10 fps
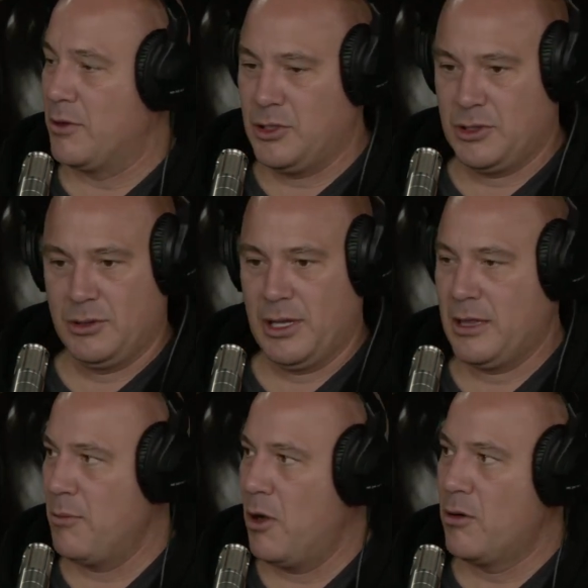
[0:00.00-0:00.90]
Just let
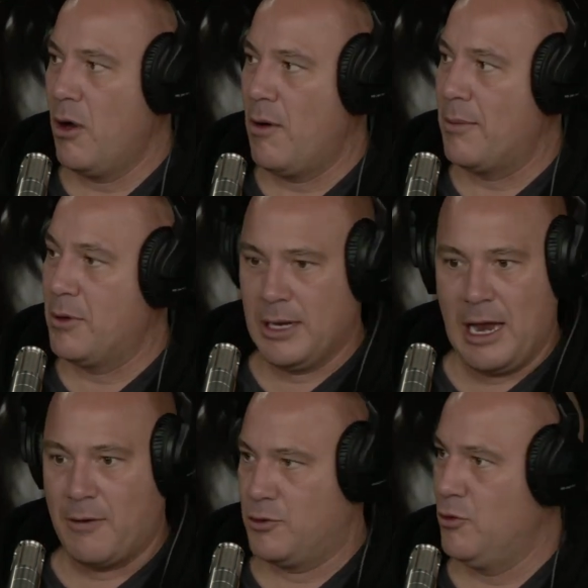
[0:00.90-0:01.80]
them all grow up. You're going to
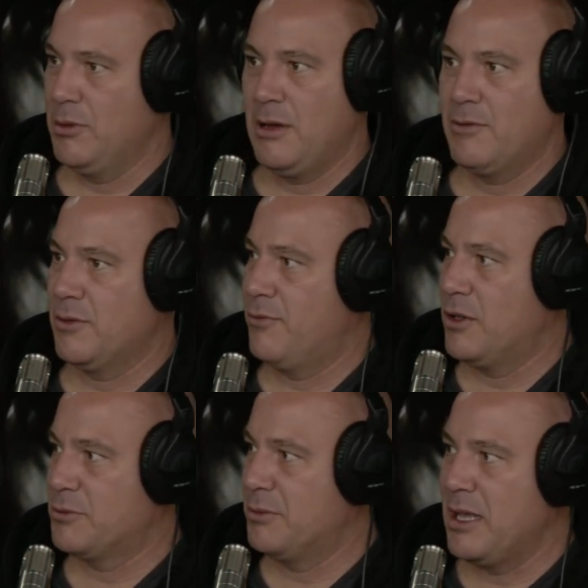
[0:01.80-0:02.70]
have true believers and
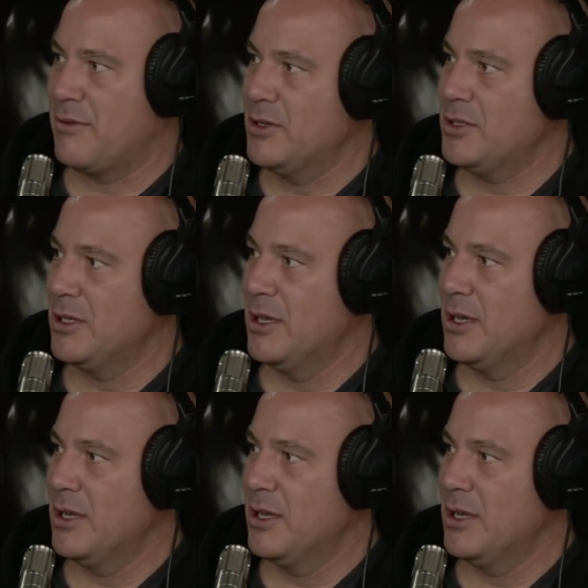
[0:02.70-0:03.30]
false believers,